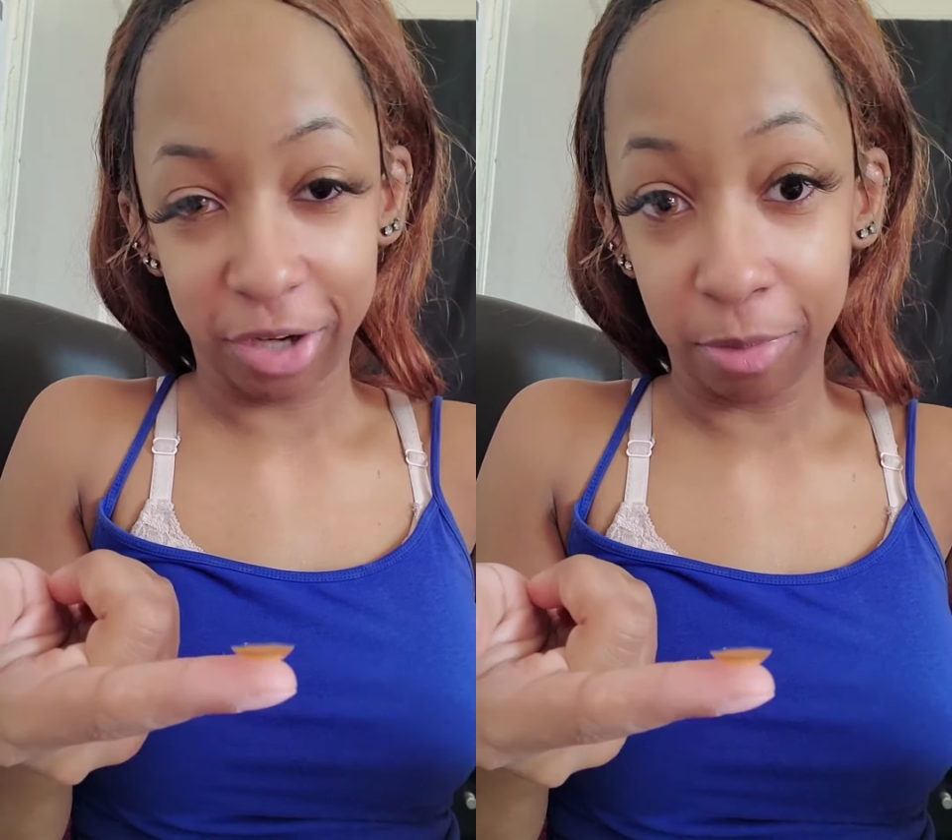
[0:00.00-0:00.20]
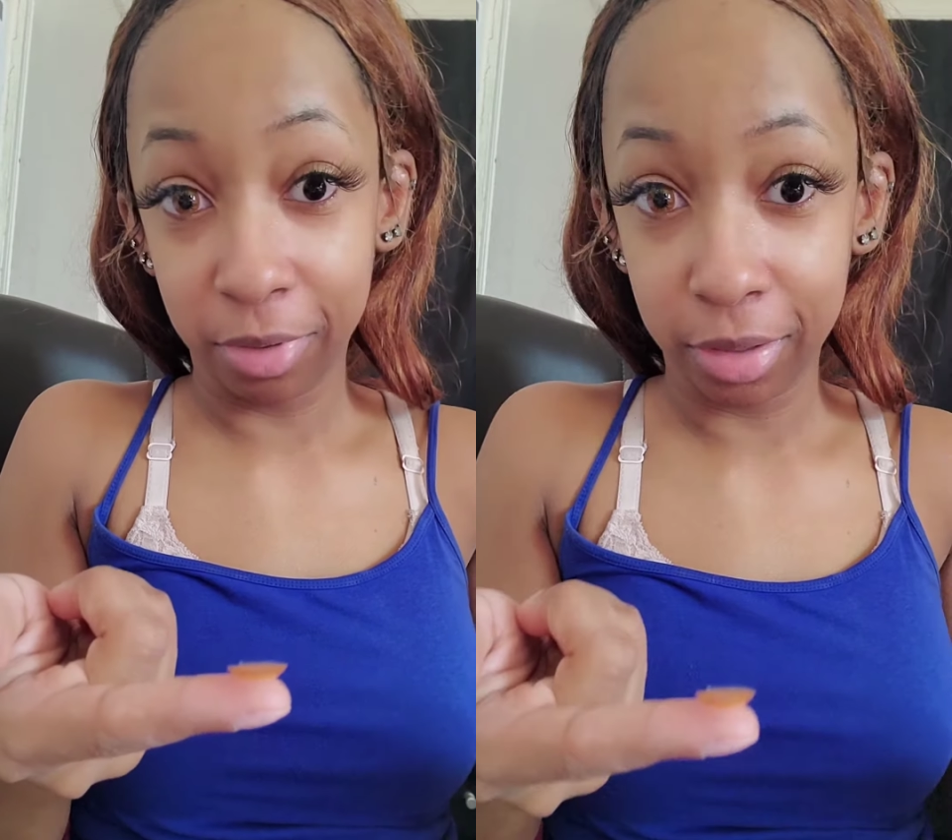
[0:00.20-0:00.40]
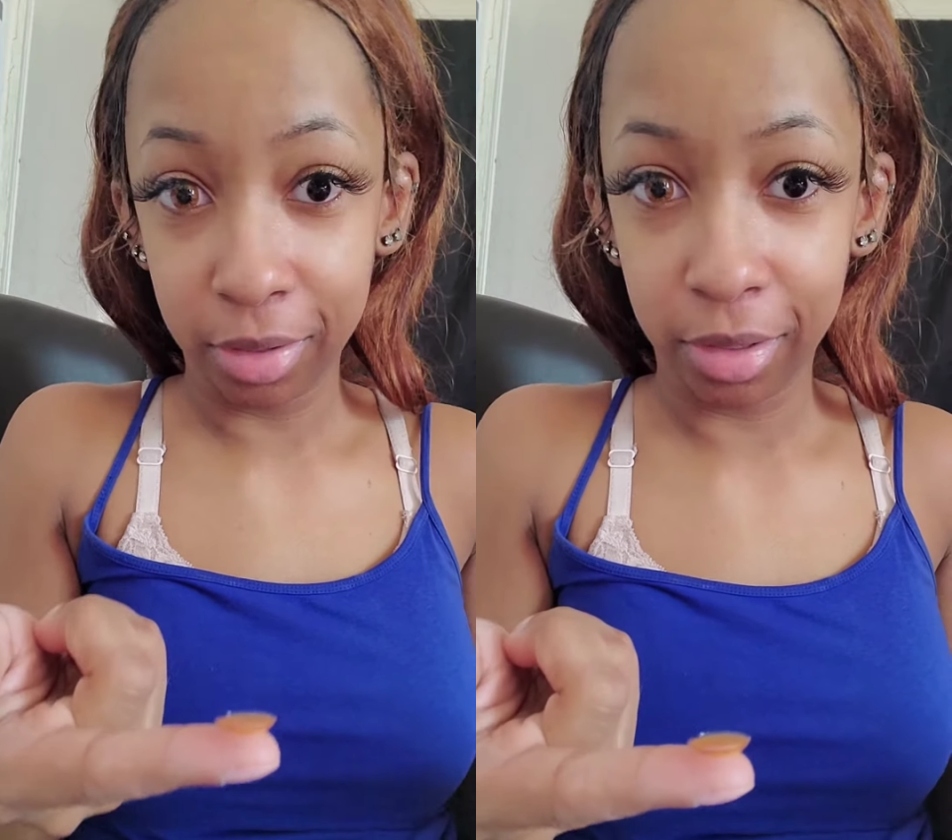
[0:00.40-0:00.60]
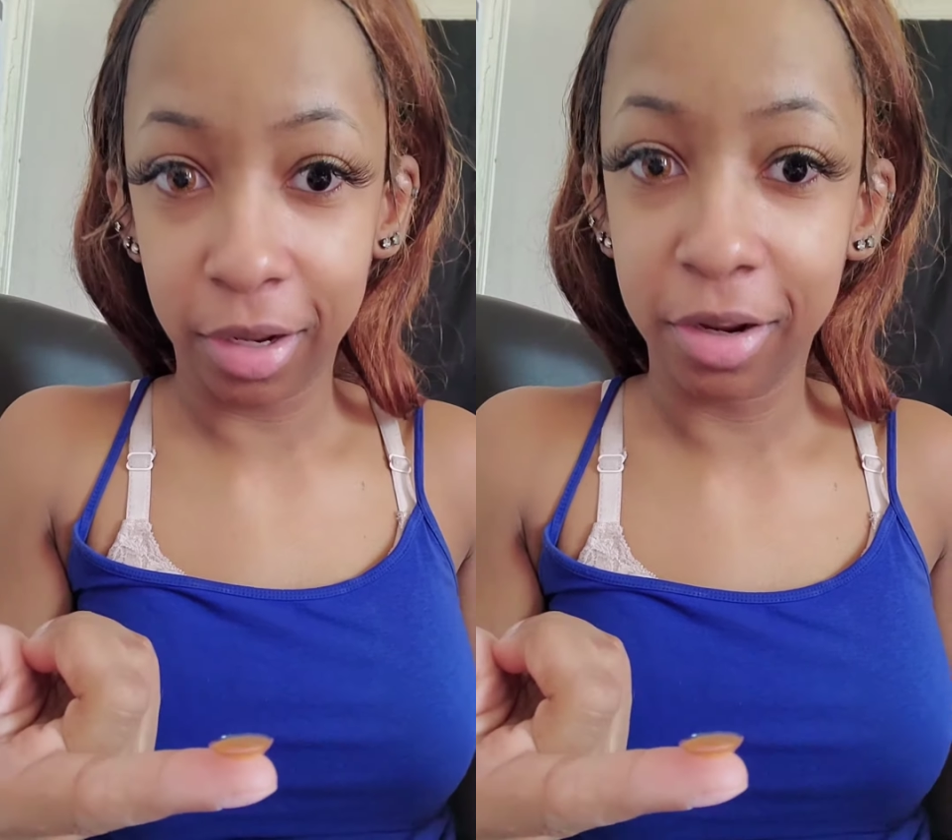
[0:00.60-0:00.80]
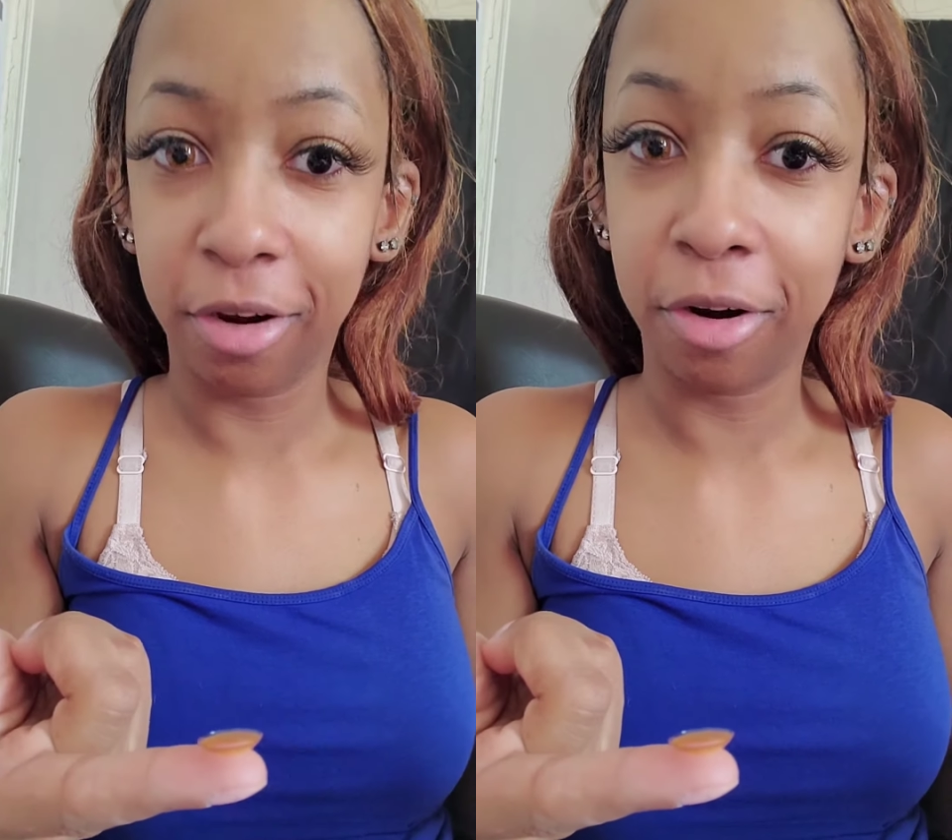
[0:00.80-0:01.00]
I'm looking
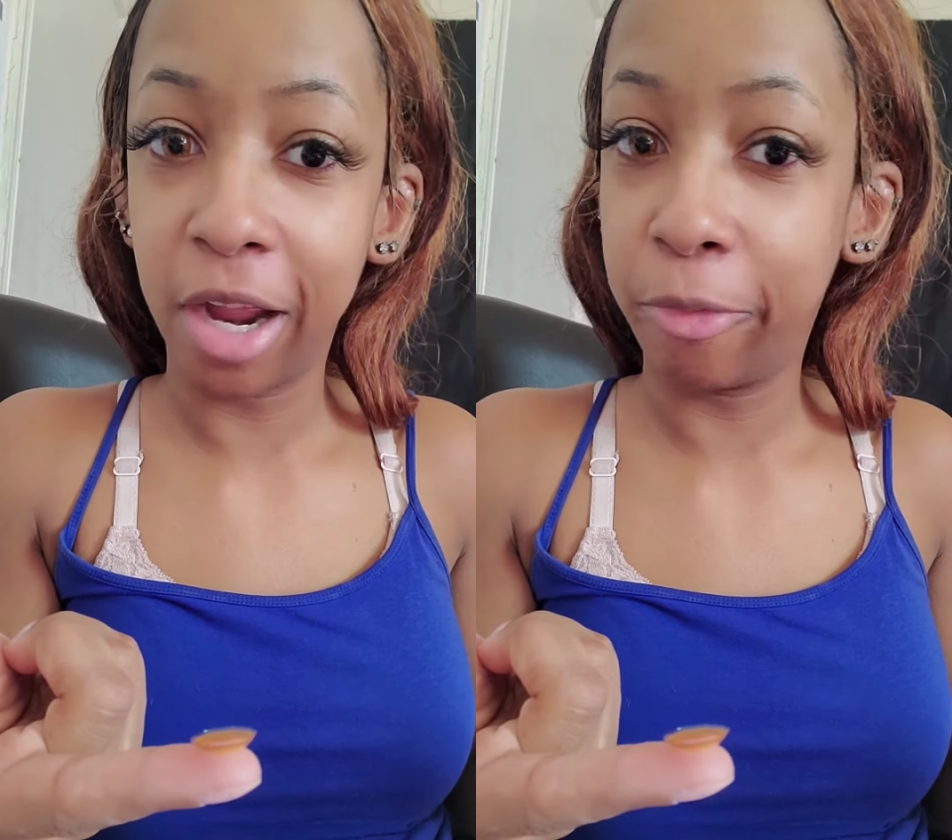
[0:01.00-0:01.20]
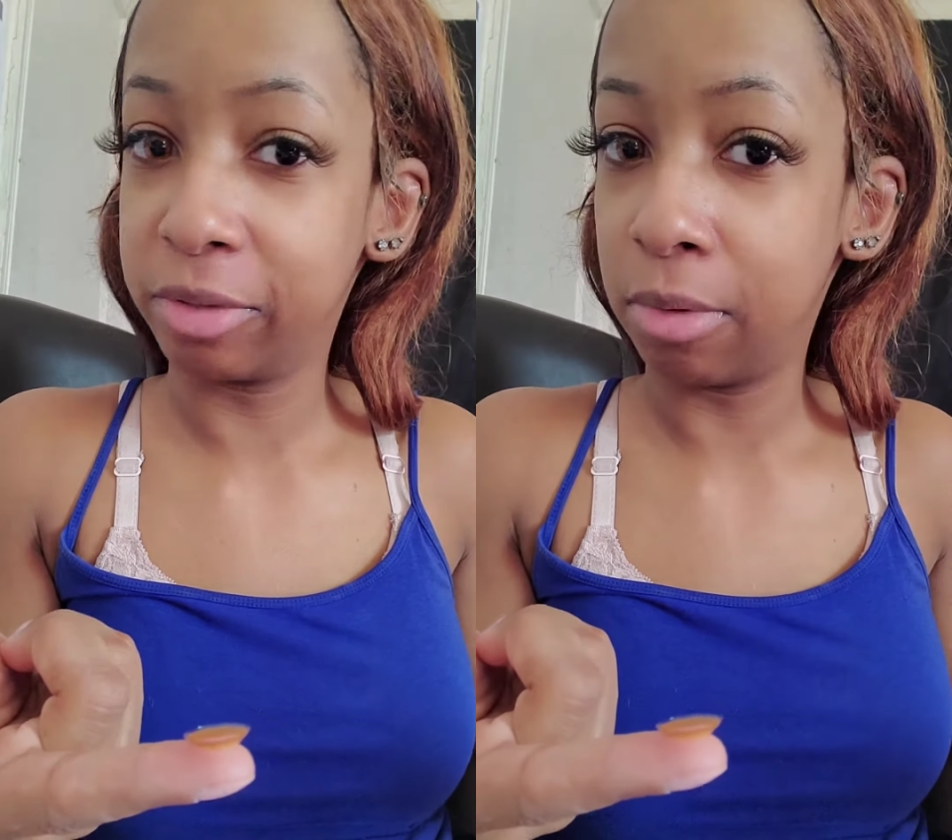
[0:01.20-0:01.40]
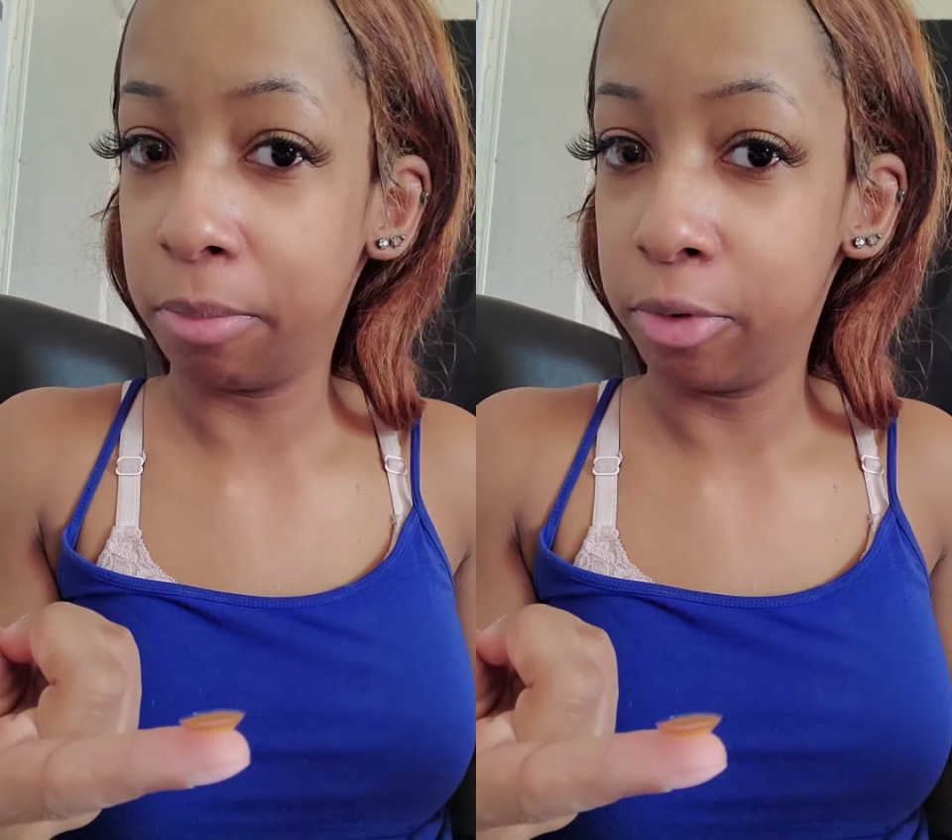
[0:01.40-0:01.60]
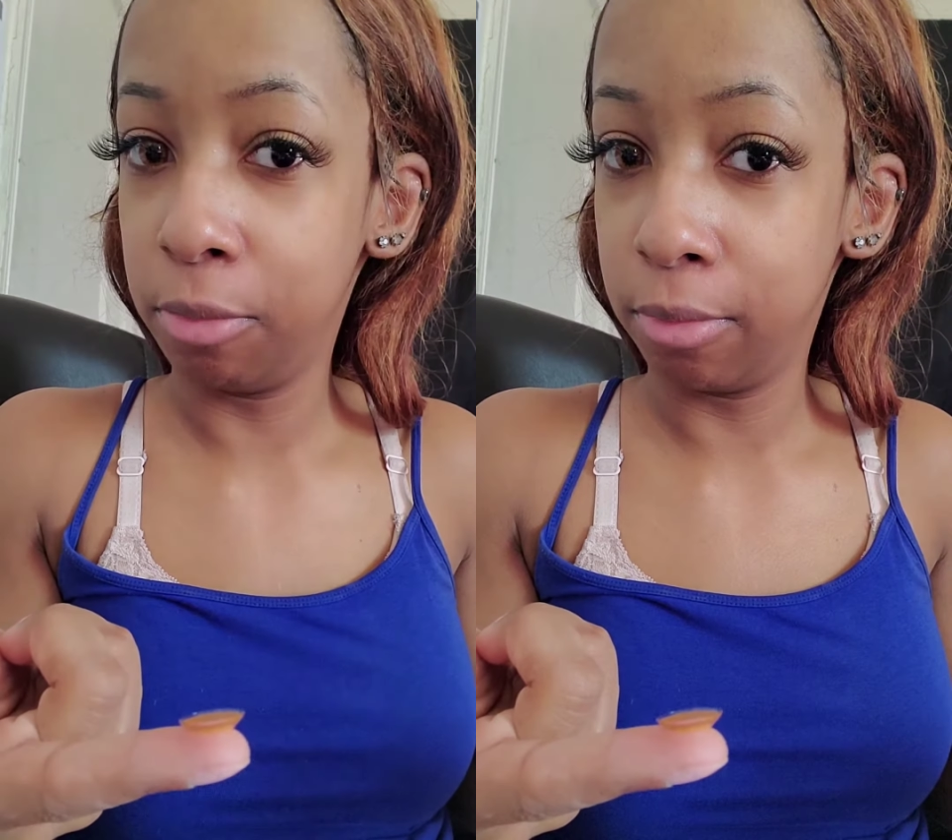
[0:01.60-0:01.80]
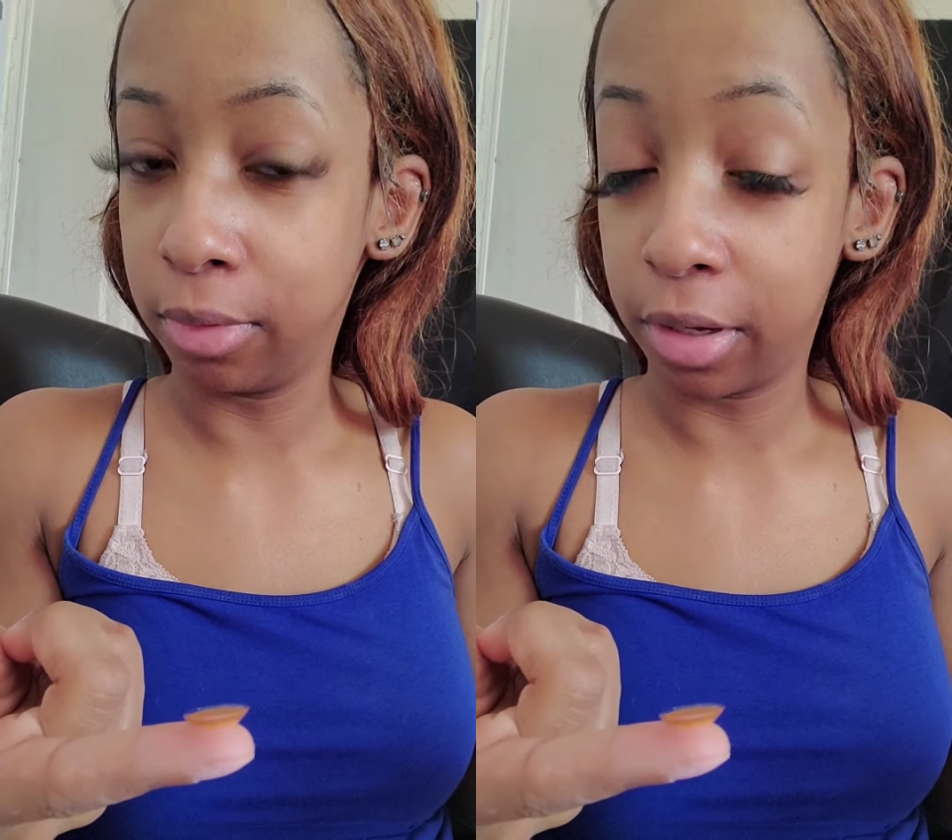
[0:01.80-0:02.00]
like, okay, what's my
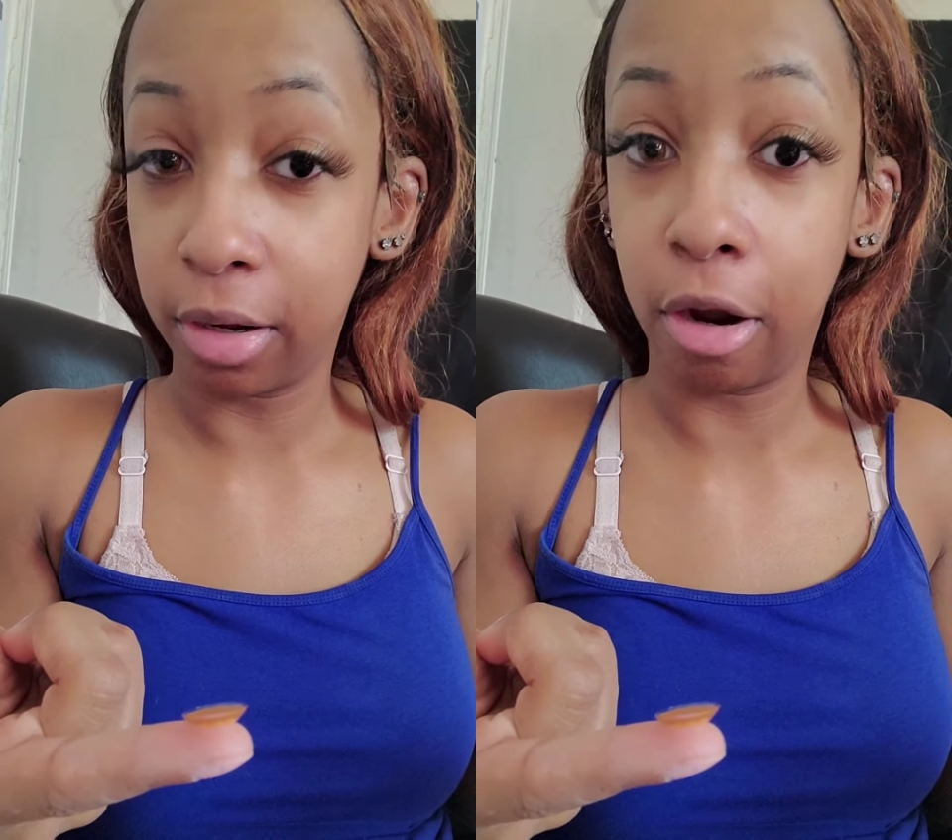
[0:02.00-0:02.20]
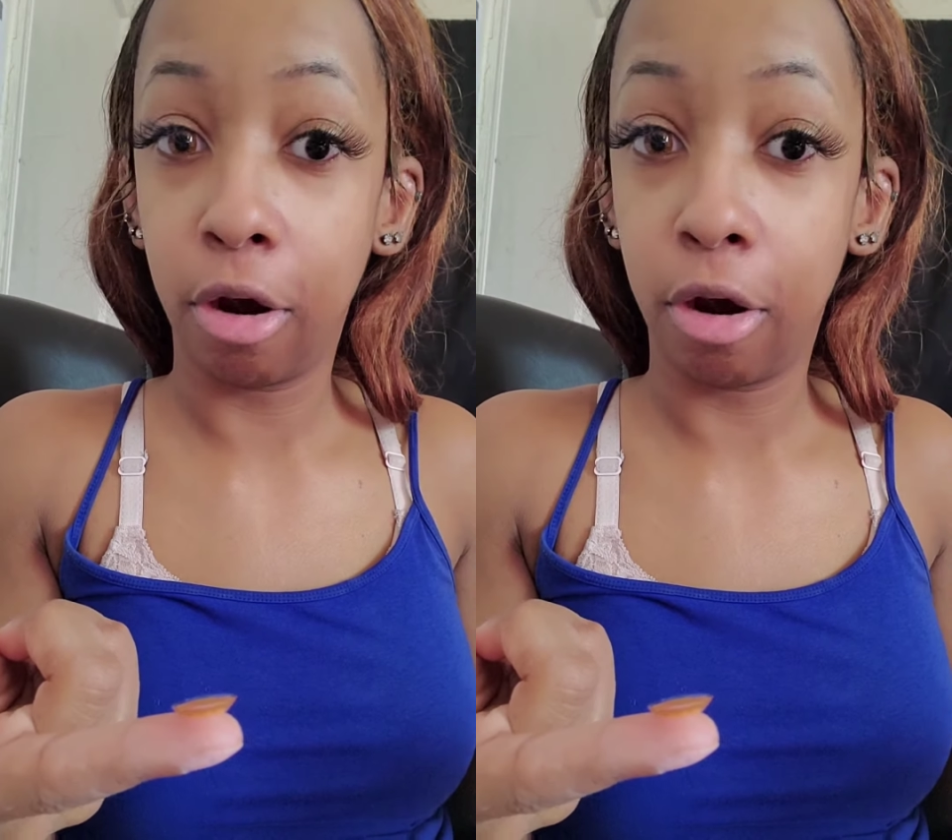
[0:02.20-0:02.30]
pupil at?